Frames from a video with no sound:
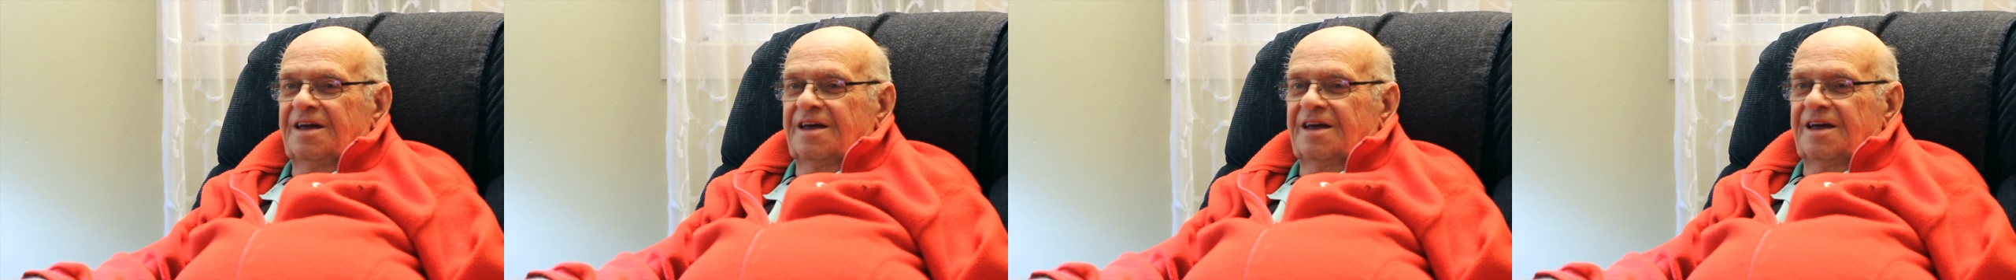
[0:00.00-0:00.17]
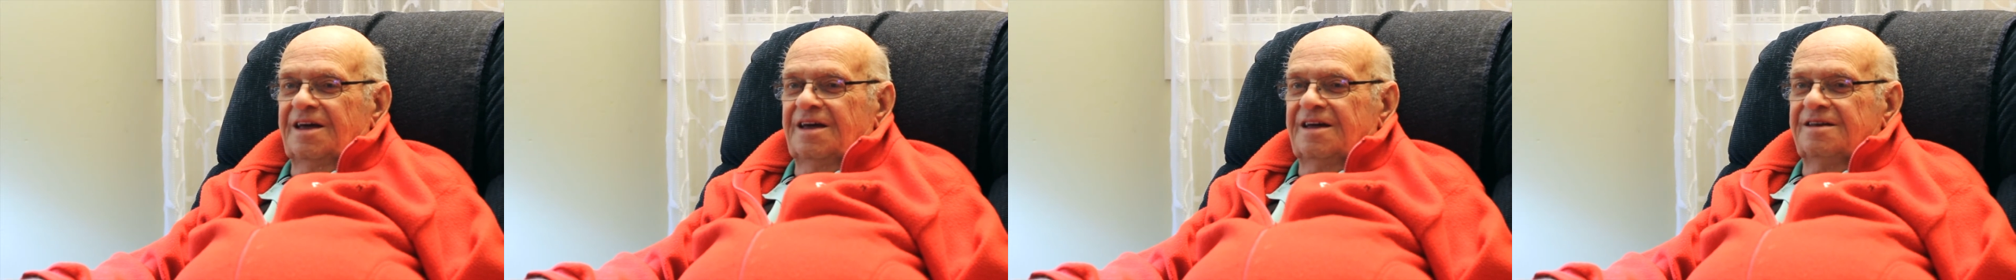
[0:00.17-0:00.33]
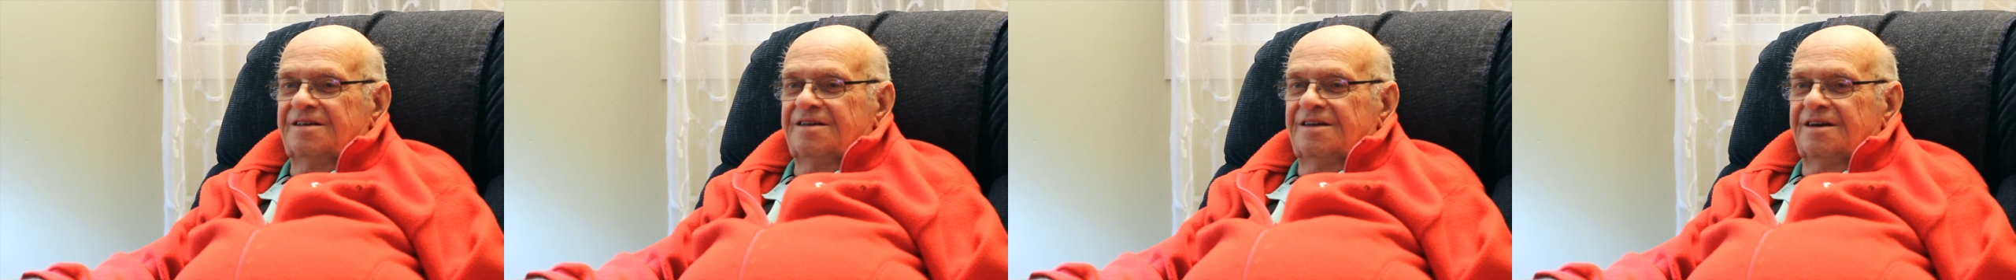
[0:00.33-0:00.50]

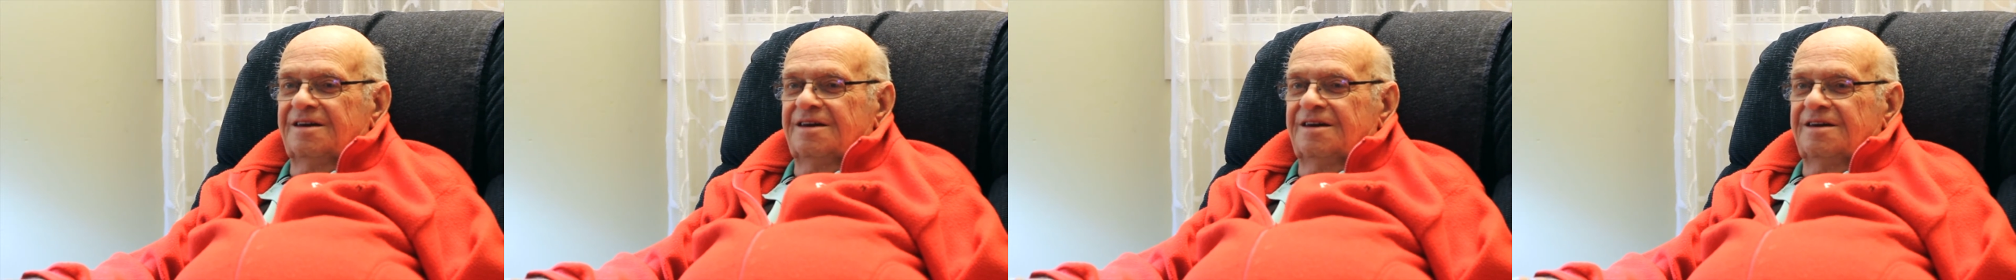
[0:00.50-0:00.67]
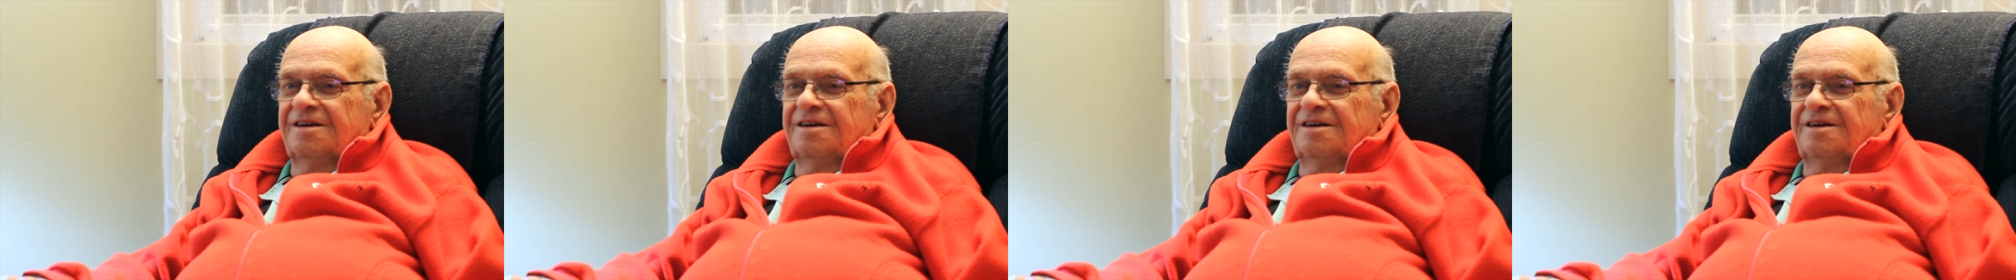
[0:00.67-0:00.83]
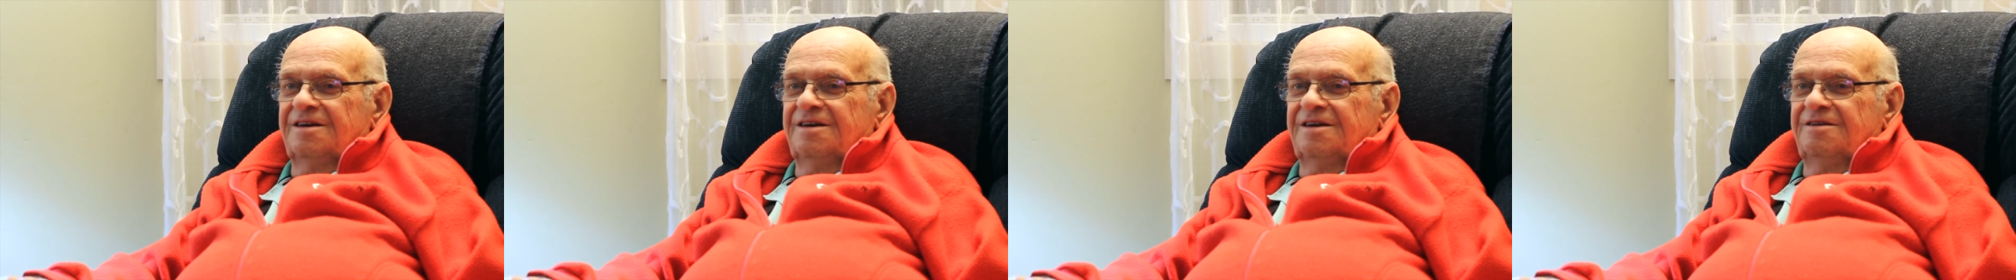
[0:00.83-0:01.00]
And
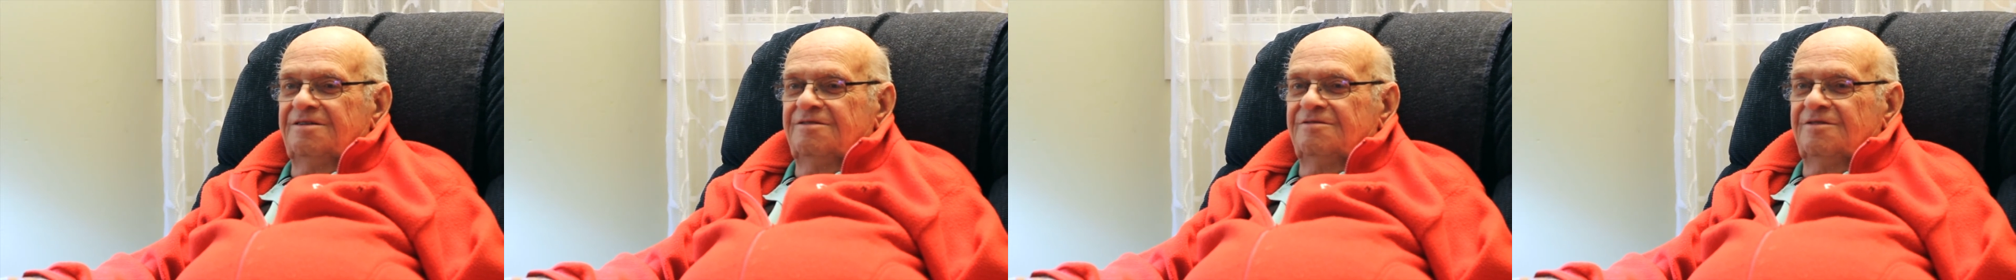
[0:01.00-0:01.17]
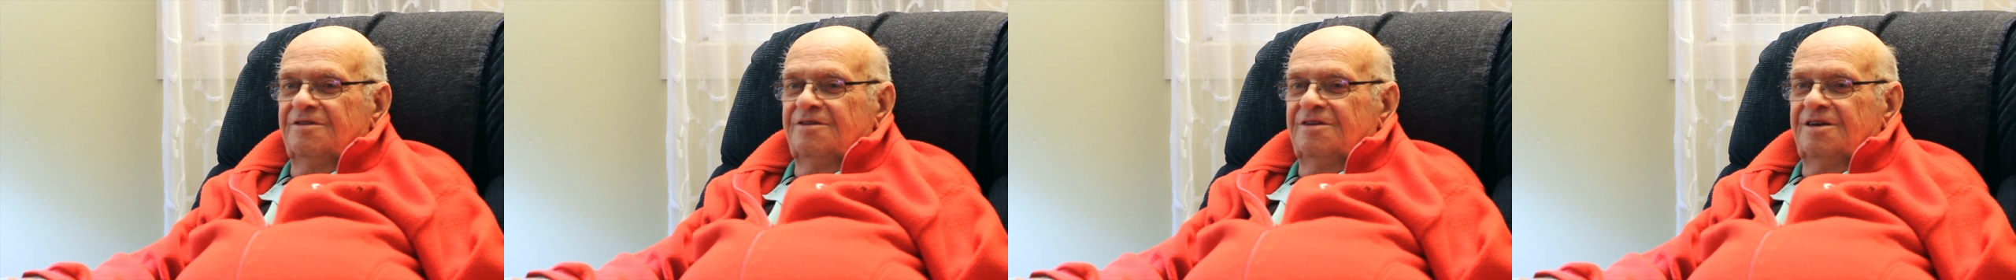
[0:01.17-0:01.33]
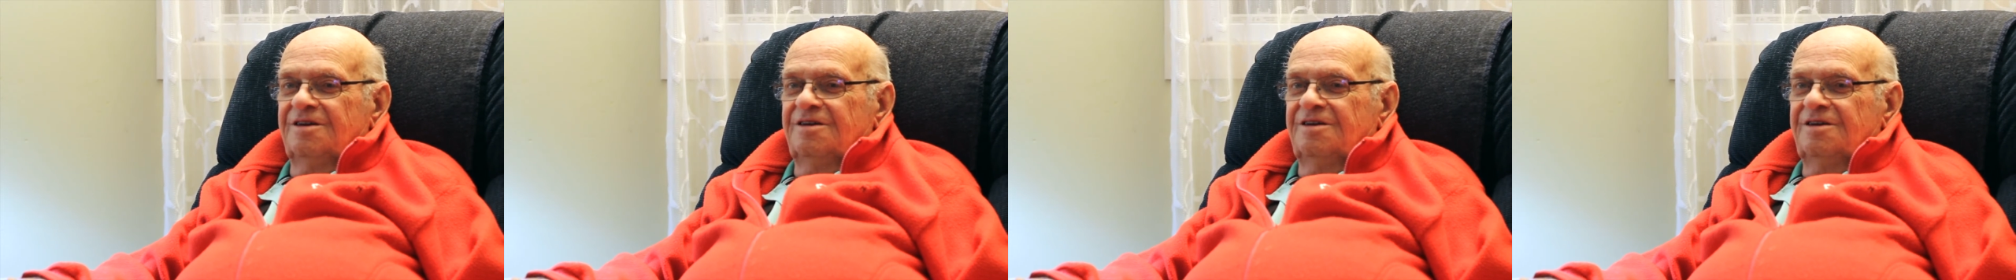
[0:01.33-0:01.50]
he
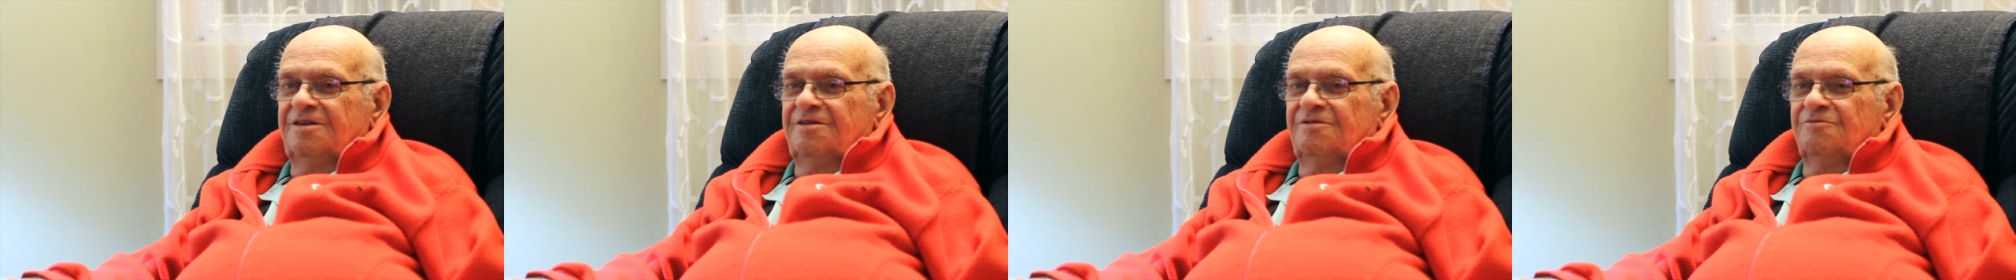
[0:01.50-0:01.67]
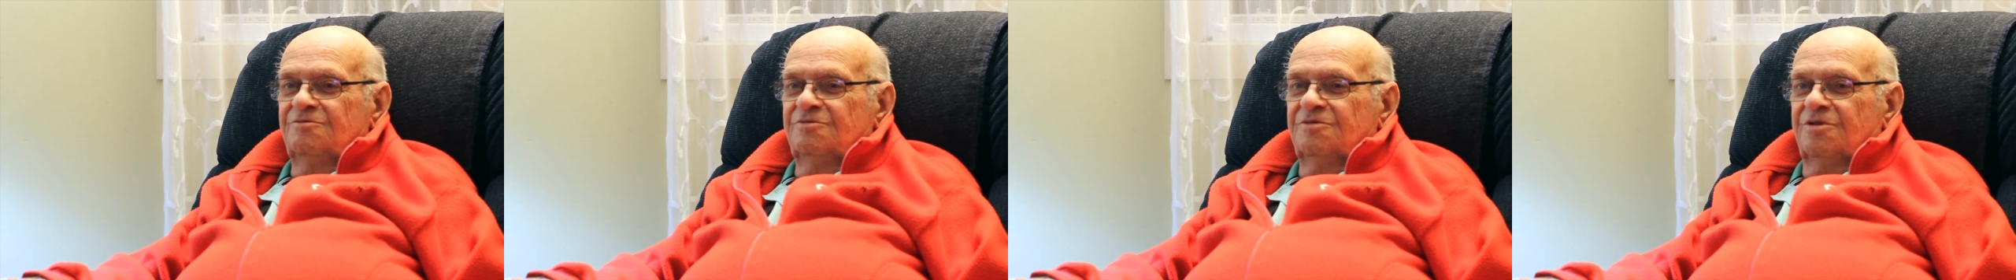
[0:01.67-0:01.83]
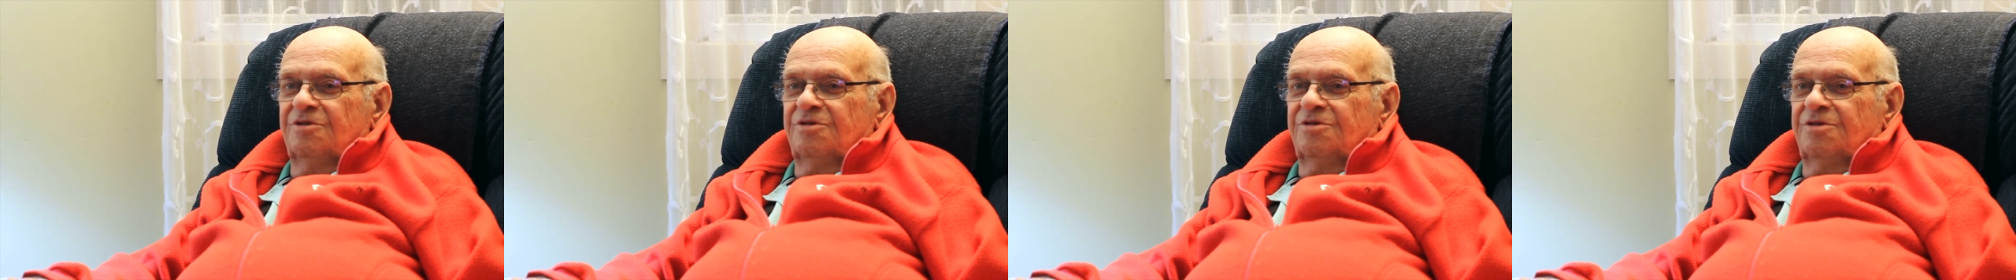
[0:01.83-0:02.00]

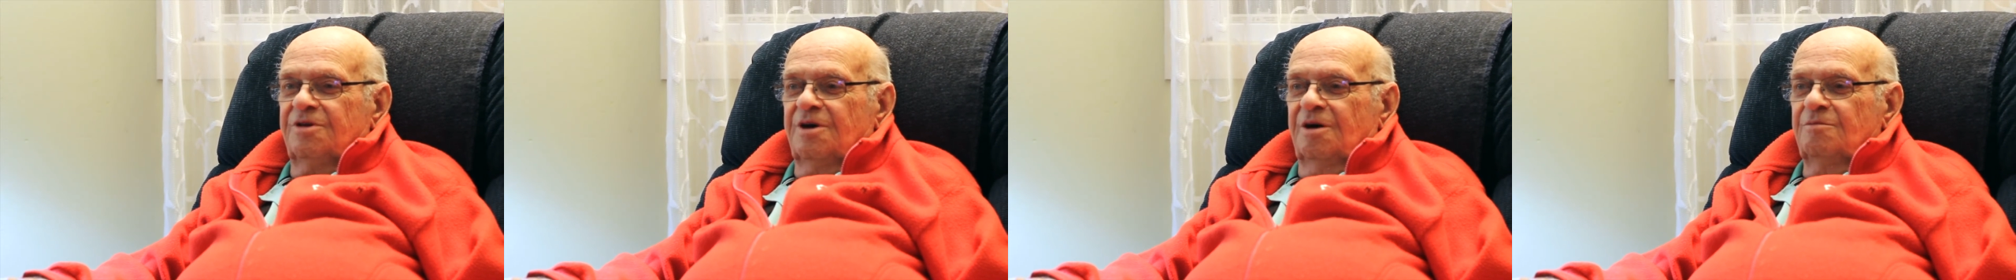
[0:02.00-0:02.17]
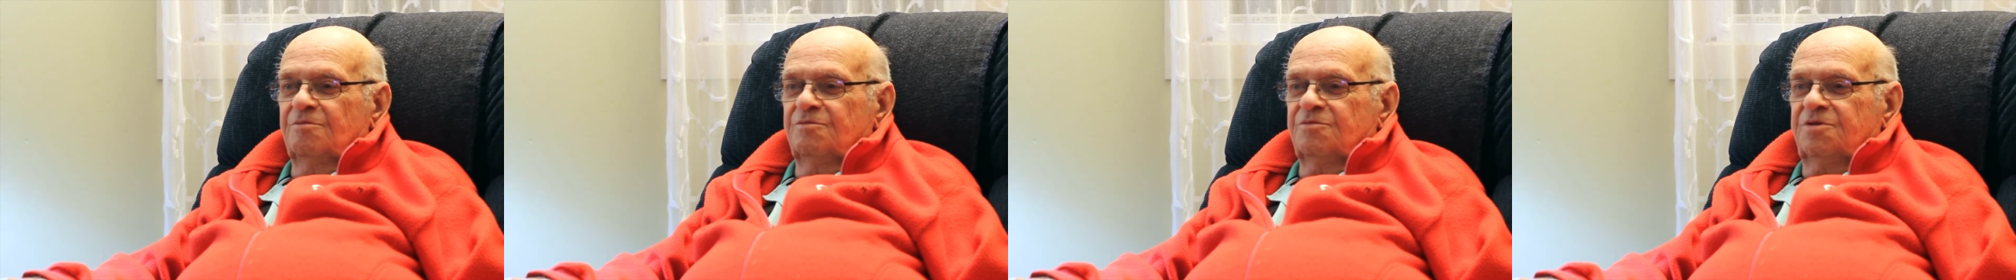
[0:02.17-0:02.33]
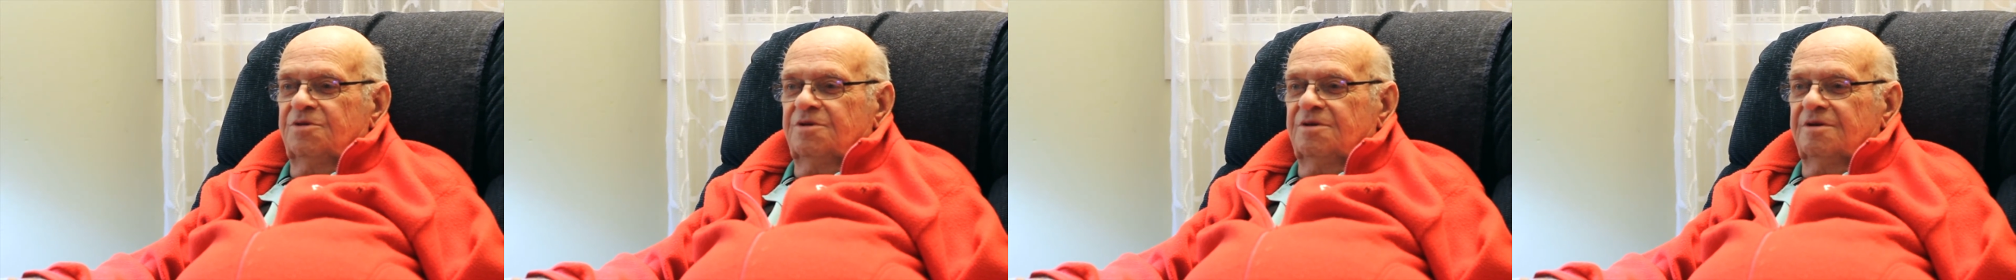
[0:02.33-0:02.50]

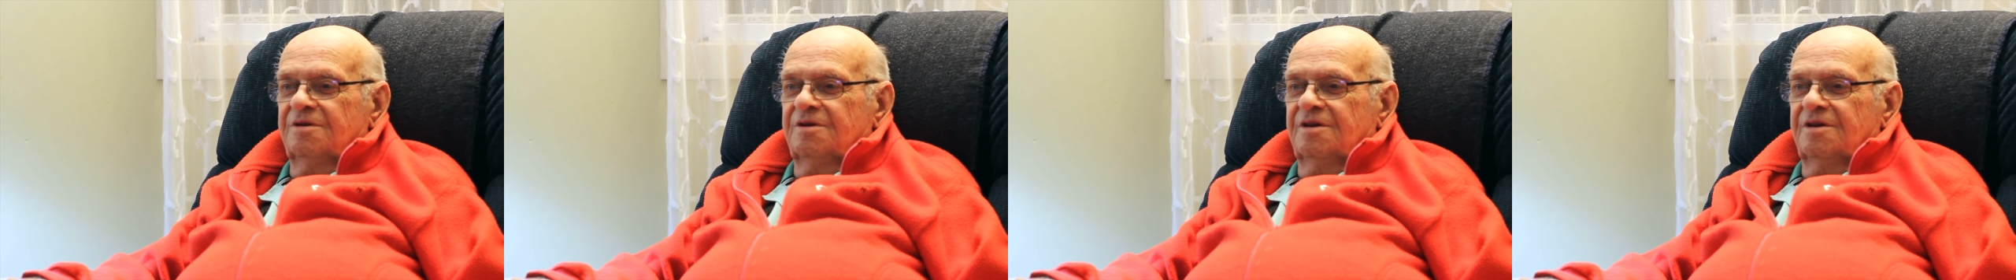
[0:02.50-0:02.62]
thumped